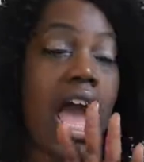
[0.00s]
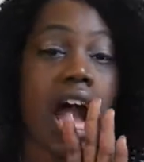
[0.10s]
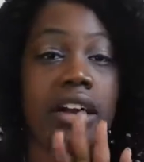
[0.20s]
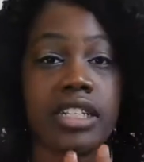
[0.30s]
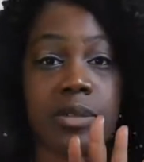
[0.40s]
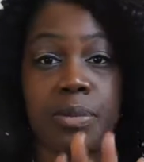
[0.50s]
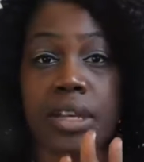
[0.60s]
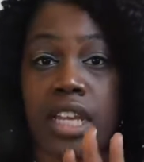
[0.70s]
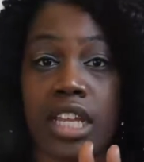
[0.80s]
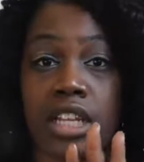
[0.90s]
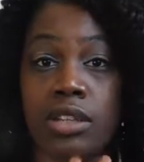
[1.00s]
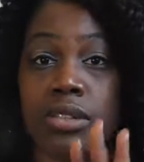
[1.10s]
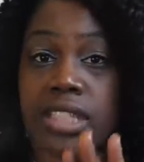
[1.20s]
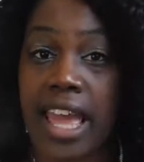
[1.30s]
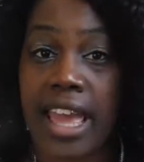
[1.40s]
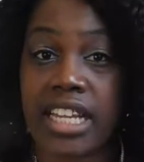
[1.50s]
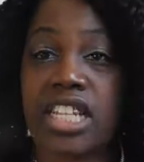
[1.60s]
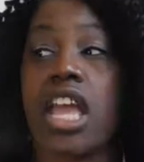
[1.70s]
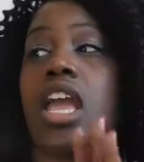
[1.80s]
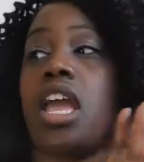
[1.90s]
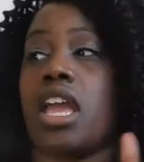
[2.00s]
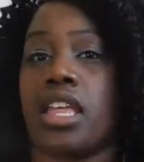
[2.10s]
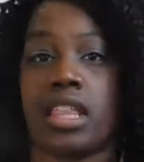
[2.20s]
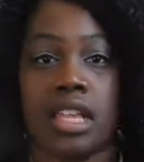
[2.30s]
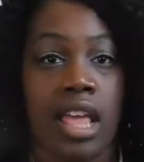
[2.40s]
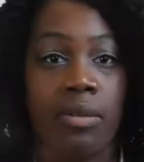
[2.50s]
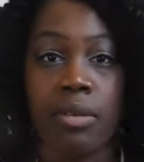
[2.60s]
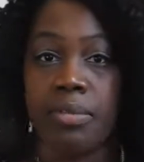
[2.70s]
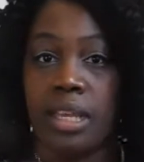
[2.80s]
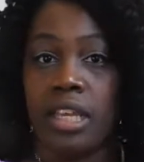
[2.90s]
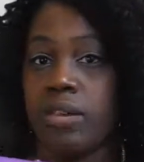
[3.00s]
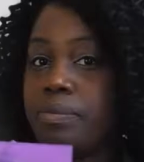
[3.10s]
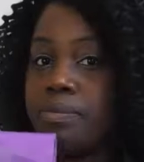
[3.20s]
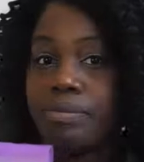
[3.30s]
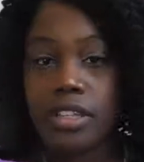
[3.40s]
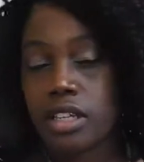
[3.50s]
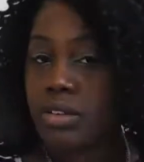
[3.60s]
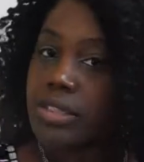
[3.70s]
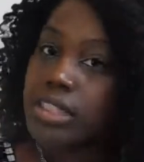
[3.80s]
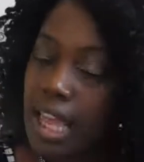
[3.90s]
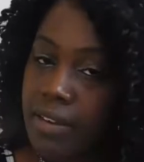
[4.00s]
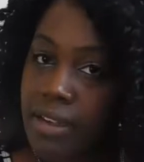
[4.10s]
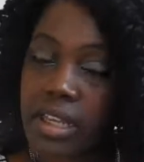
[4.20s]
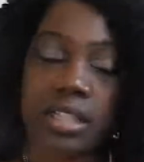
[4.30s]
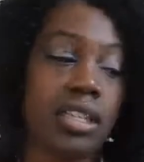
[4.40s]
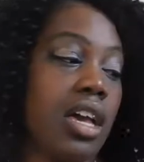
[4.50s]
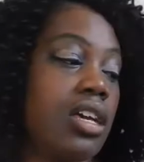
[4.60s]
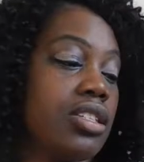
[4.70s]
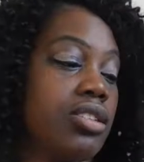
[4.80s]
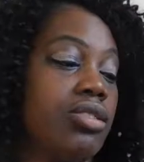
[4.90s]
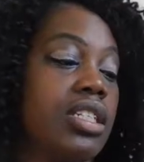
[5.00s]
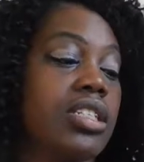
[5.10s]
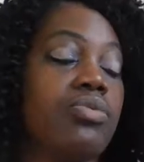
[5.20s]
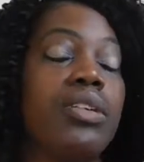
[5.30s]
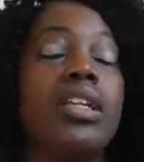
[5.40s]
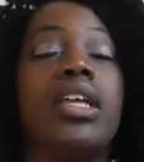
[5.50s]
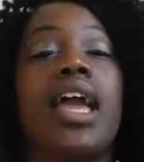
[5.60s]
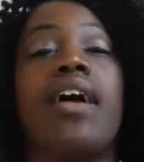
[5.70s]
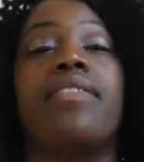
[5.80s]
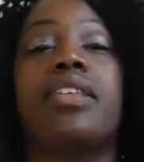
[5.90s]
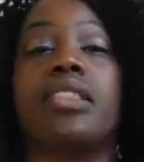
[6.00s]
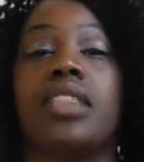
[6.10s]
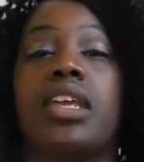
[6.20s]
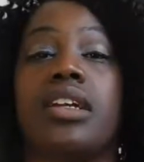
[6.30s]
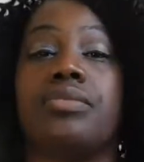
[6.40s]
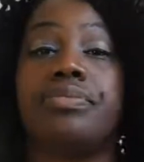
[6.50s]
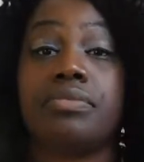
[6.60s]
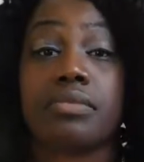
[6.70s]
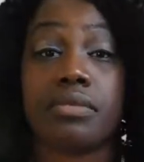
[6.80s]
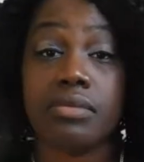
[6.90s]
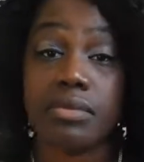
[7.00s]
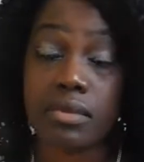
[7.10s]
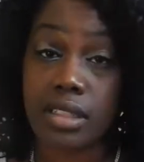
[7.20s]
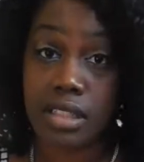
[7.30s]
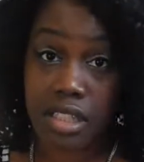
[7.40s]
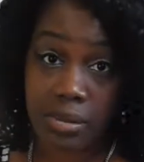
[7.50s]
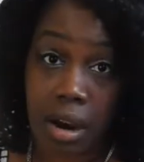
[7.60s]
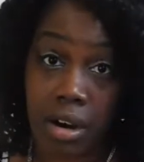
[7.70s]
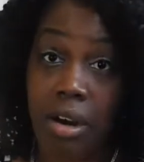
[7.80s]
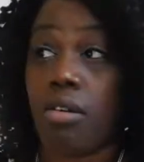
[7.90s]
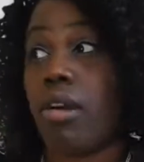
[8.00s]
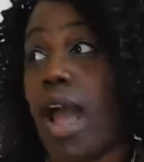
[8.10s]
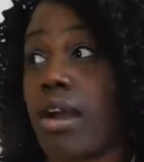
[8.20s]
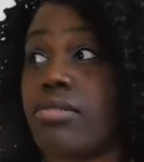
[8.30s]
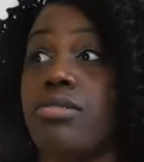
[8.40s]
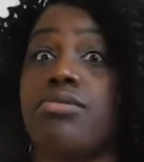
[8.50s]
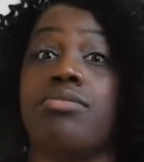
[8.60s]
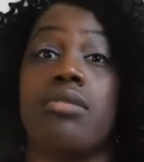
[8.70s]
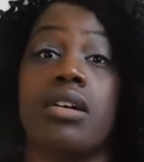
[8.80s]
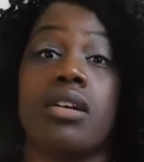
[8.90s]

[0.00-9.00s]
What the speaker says: I'll just put it in a little stash, and then that will be, you know, savings. So you just really have to think smart on how you